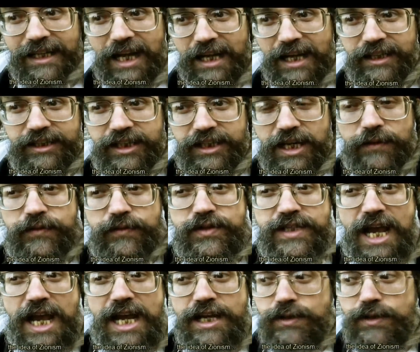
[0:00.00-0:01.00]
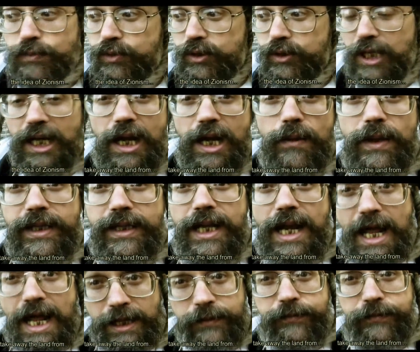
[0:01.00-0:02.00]
The idea of Zionism take
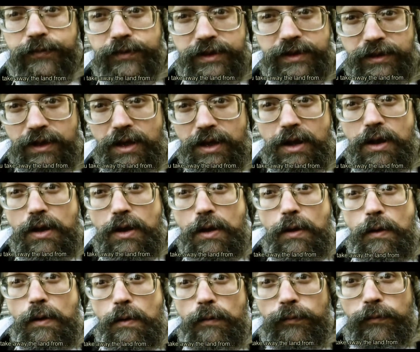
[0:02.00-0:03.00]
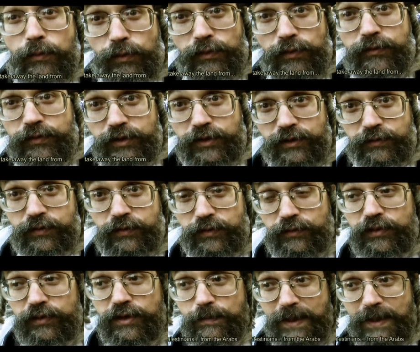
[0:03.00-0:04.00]
away the land from, from,
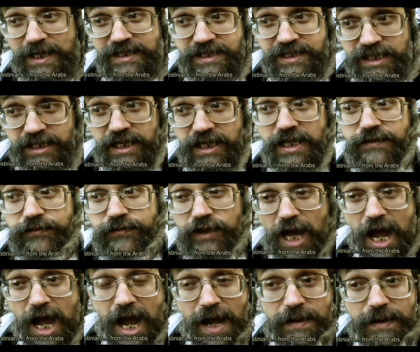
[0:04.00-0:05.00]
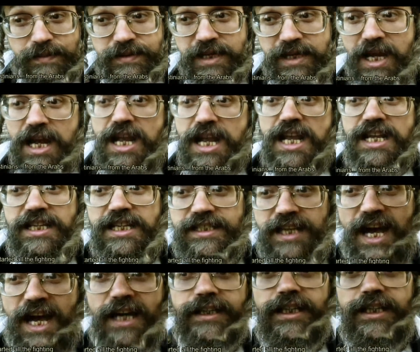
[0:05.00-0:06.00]
from the Palestinians, from the Arabs,
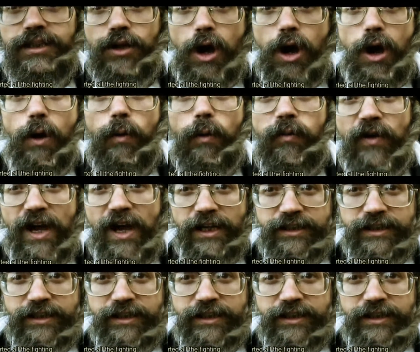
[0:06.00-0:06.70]
starting the whole